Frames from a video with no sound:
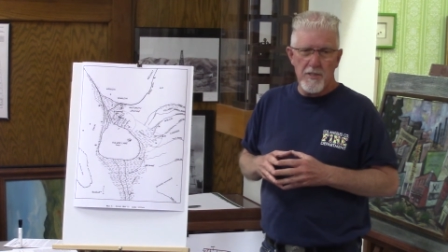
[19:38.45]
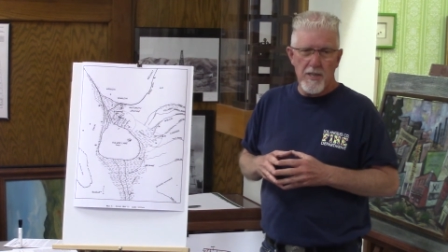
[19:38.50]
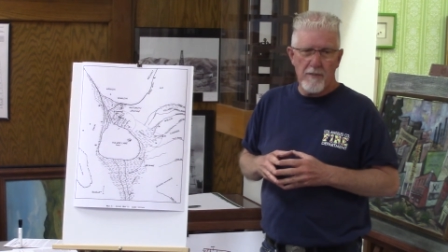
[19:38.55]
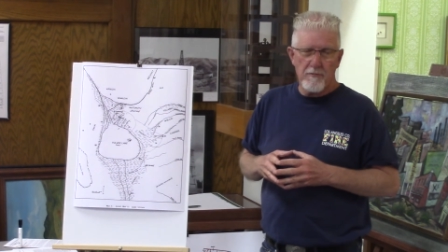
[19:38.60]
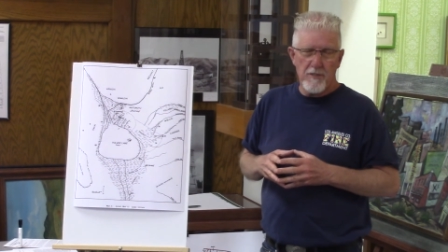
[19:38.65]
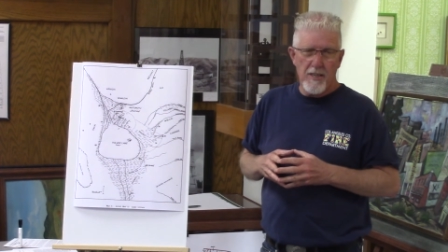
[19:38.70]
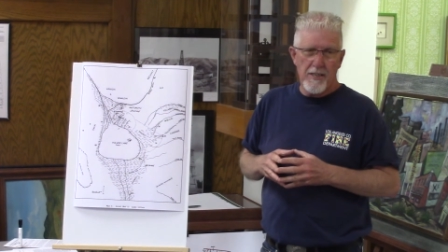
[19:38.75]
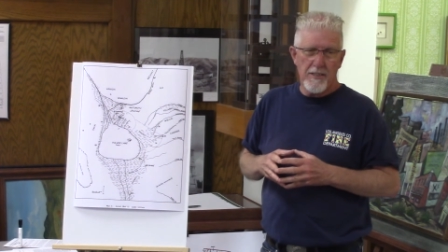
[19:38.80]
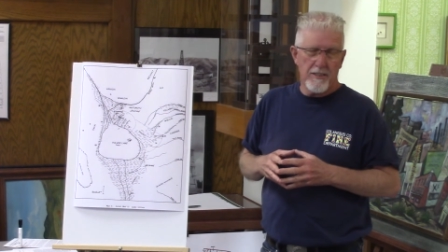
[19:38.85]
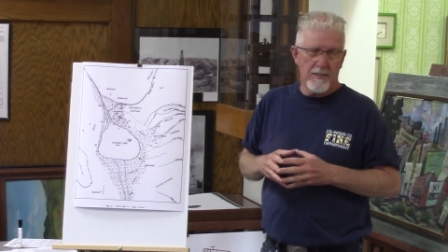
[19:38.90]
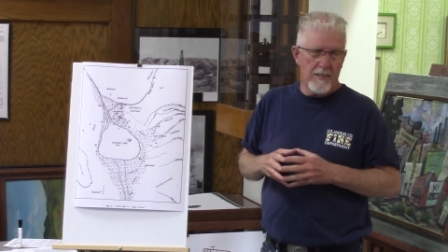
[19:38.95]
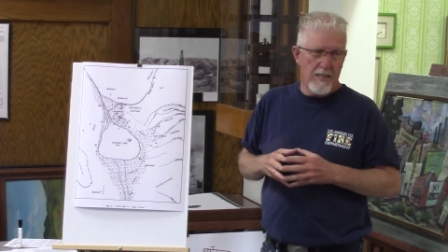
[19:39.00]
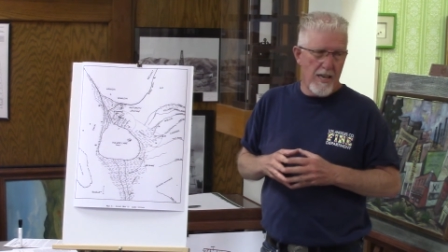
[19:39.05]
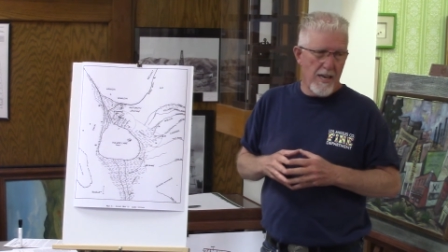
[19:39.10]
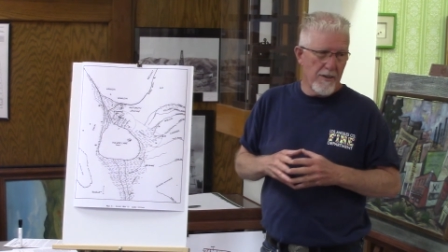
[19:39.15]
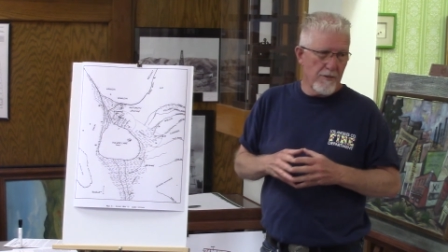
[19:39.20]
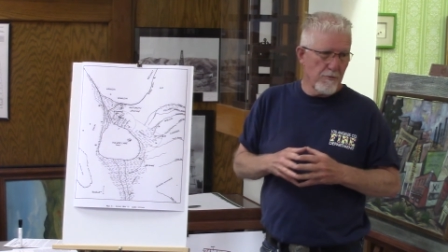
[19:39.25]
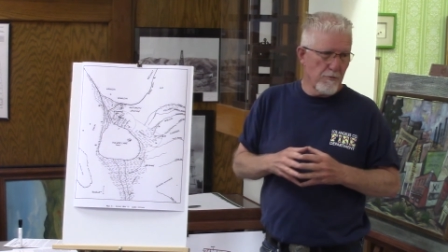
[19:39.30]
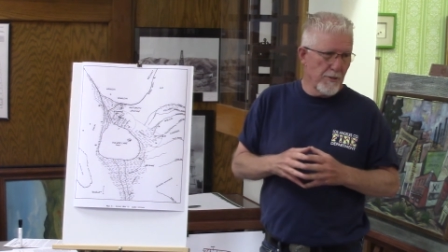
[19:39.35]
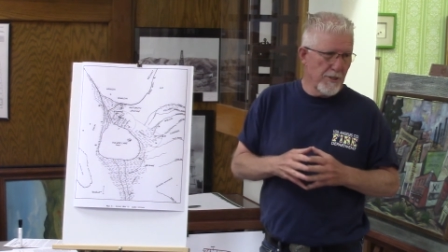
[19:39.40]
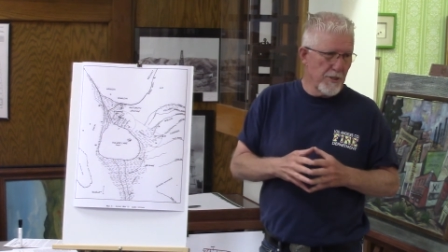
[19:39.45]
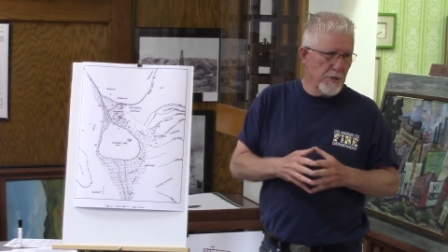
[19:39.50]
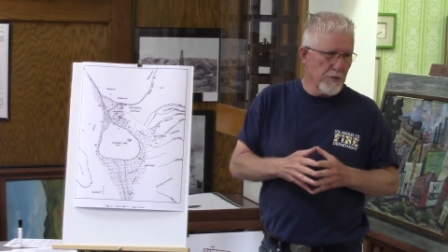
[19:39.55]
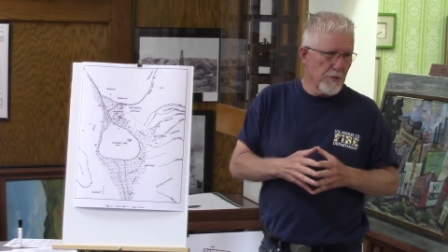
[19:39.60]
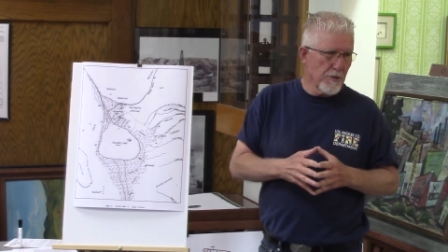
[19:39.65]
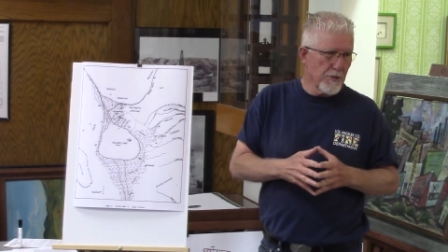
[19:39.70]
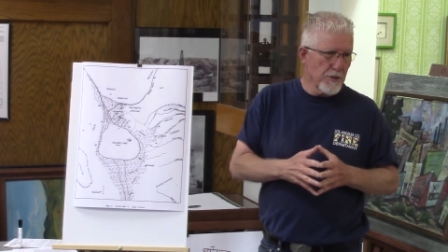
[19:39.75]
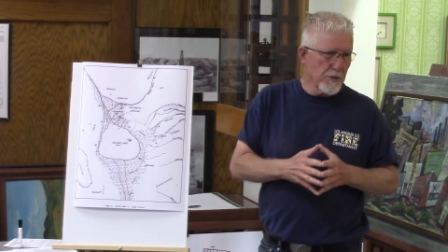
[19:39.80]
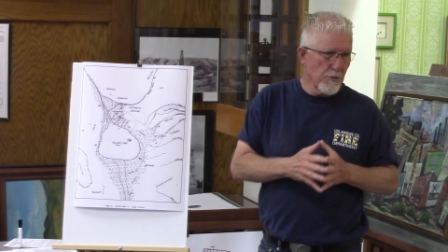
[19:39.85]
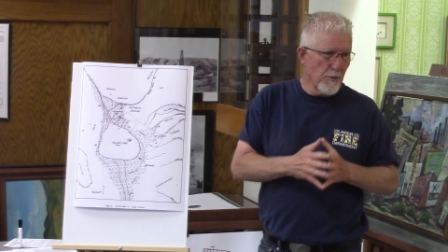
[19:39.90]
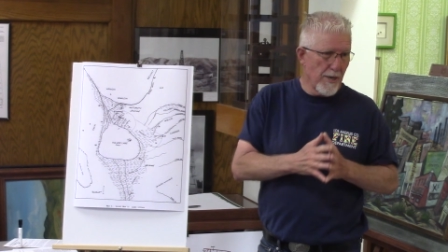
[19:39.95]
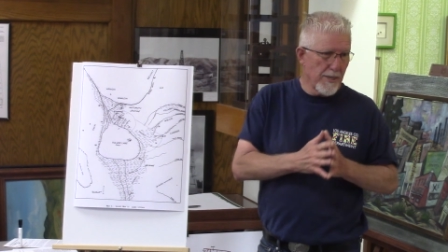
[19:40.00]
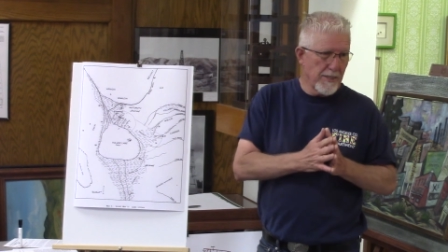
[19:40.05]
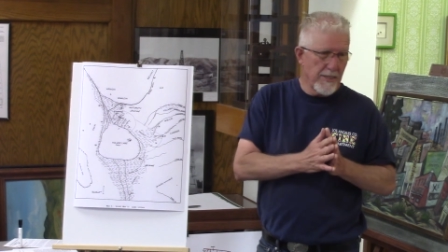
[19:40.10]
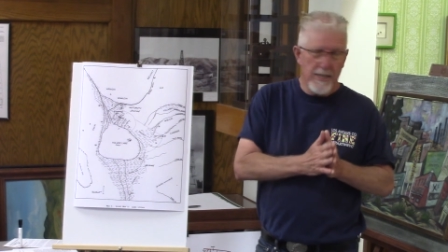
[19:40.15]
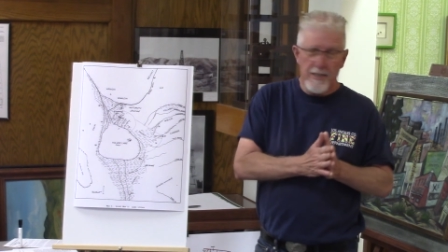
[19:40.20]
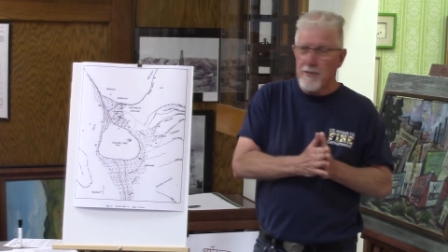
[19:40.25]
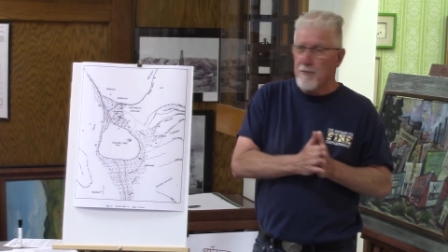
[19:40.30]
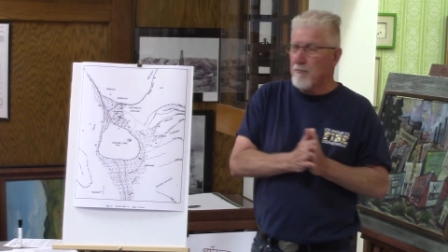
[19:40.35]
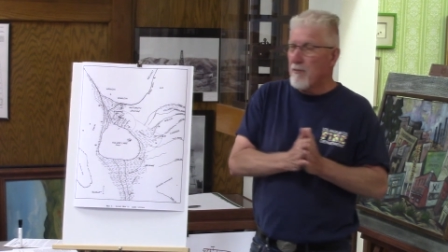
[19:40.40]
have done a lot of research to
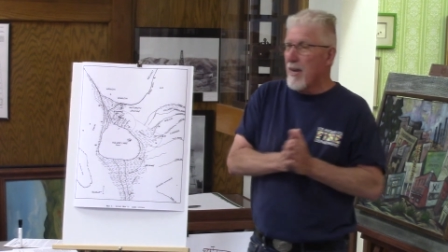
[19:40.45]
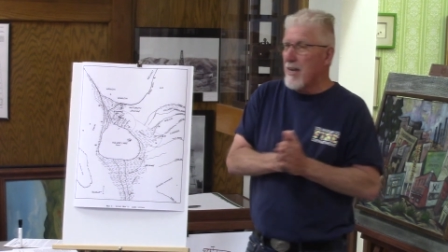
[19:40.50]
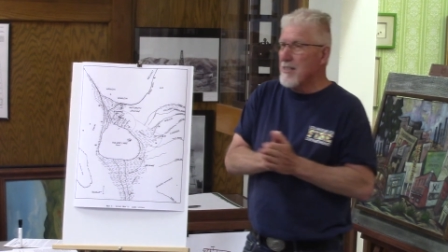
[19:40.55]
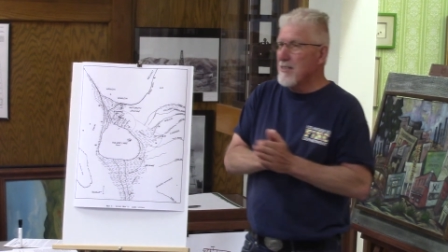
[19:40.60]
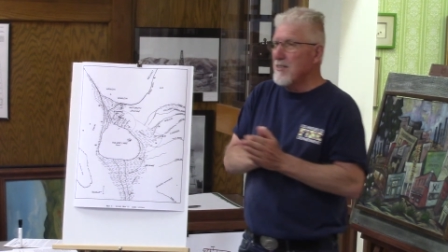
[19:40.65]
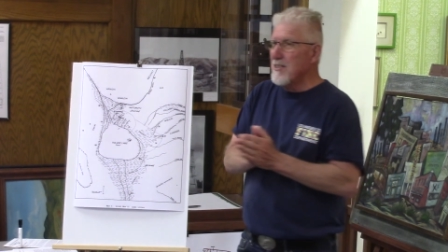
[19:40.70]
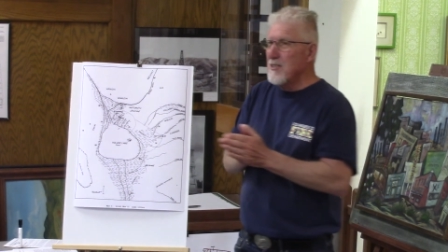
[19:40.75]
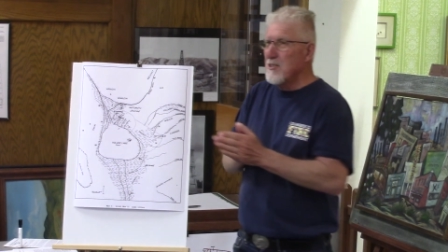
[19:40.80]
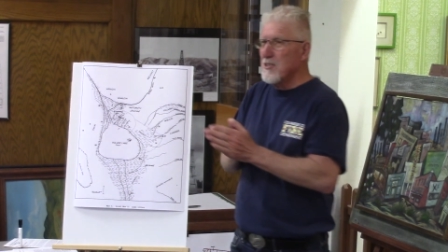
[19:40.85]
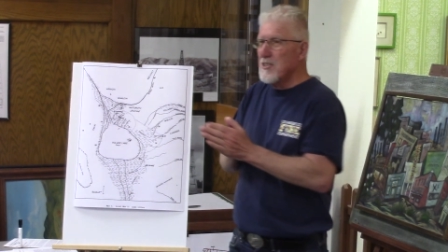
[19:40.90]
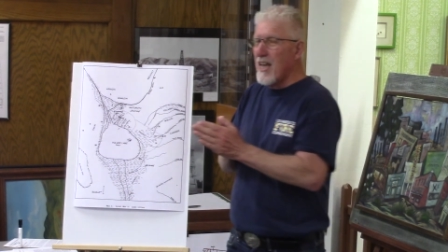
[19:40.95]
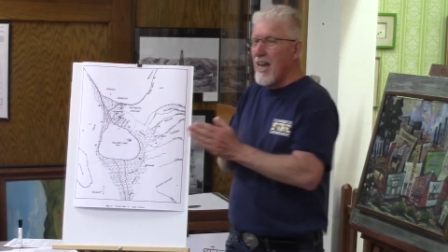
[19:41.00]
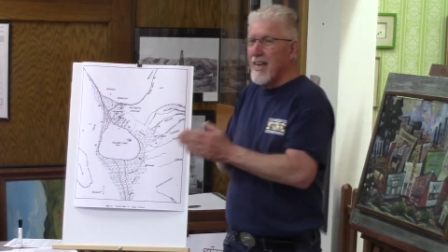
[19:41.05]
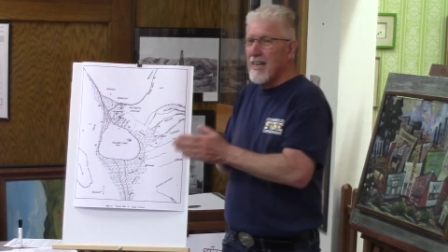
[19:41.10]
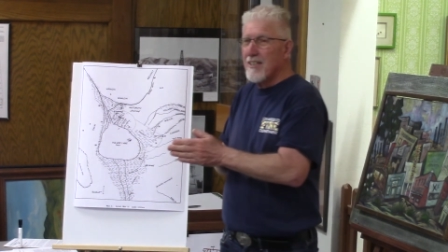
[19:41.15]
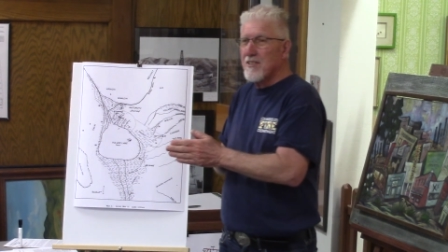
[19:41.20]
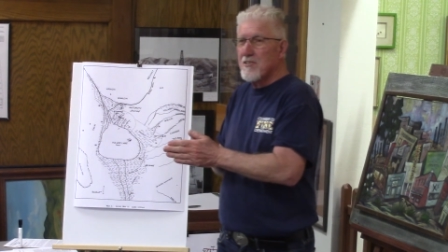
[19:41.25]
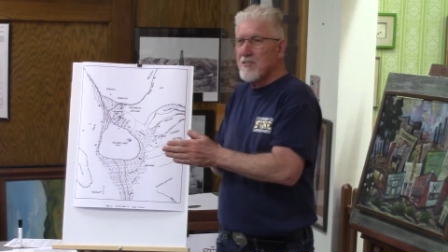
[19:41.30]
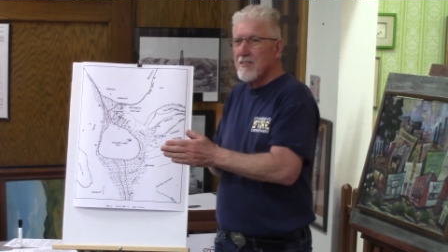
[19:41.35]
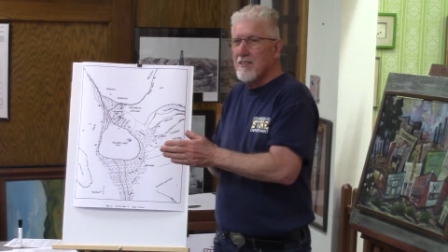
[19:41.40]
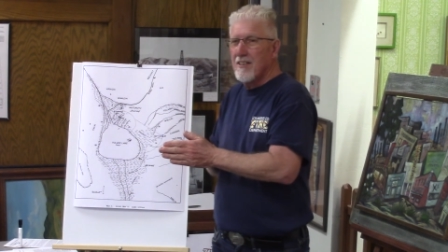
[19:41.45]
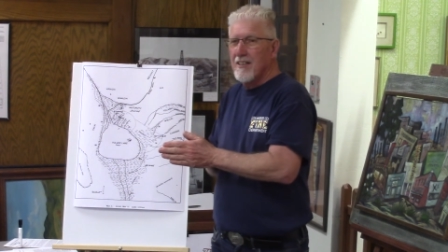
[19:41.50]
identify these sites